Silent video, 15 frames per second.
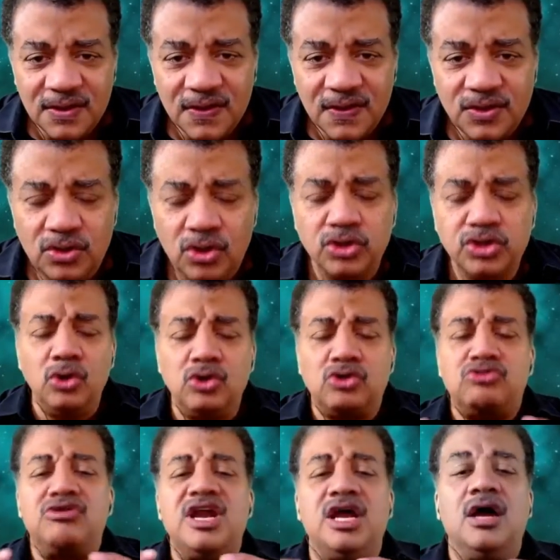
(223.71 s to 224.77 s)
You don't
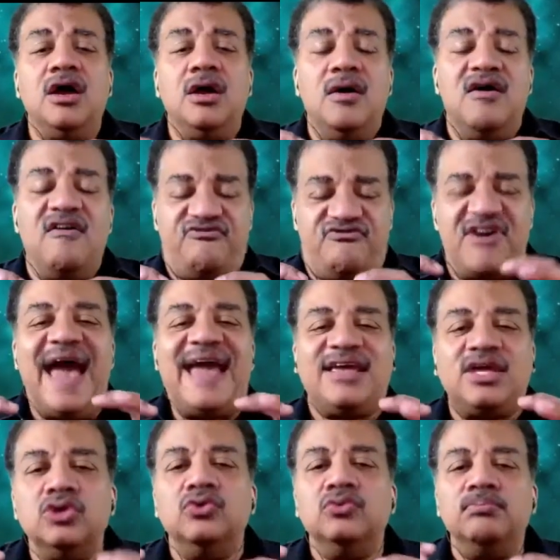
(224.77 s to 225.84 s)
create a
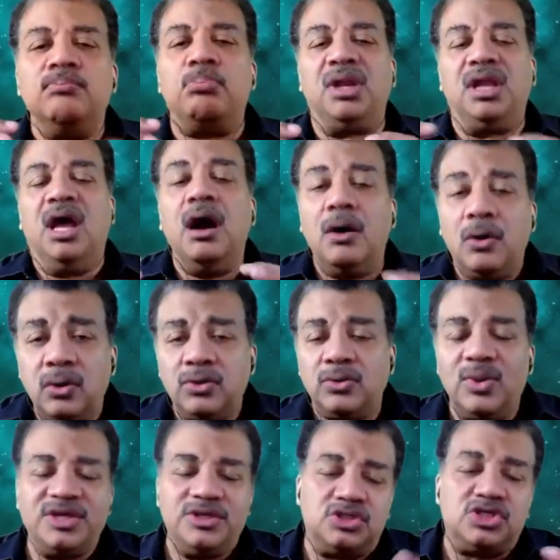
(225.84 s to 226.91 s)
vacuum below.
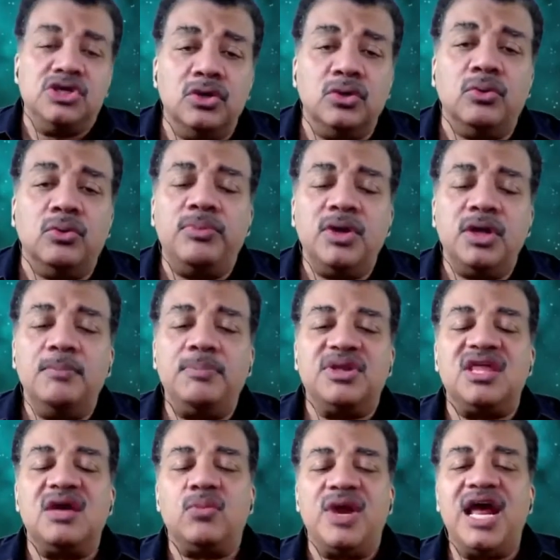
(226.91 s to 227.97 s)
Well, you do, but
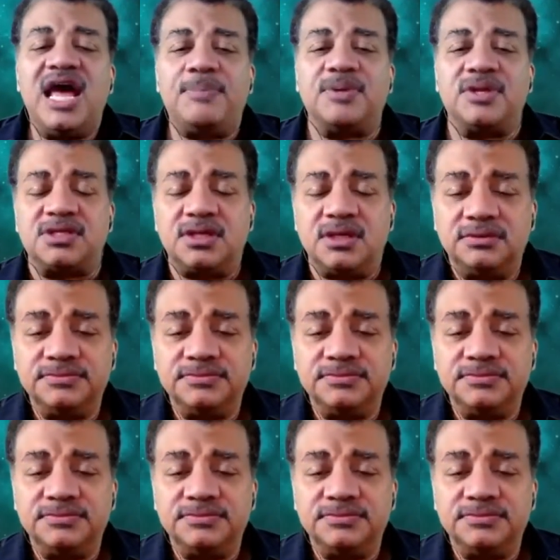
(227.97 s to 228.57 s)
then what happens?